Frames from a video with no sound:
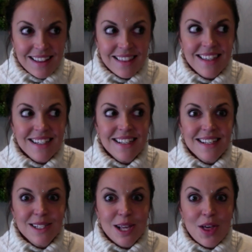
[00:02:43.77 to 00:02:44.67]
This
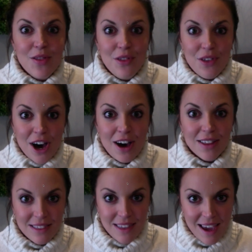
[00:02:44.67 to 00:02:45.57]
is the
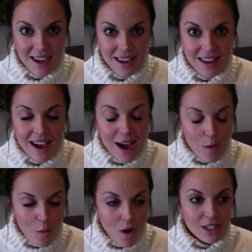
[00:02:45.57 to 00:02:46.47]
thing I
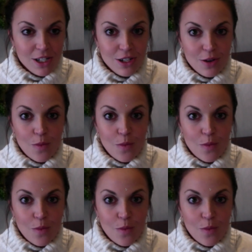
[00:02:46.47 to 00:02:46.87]
want to do.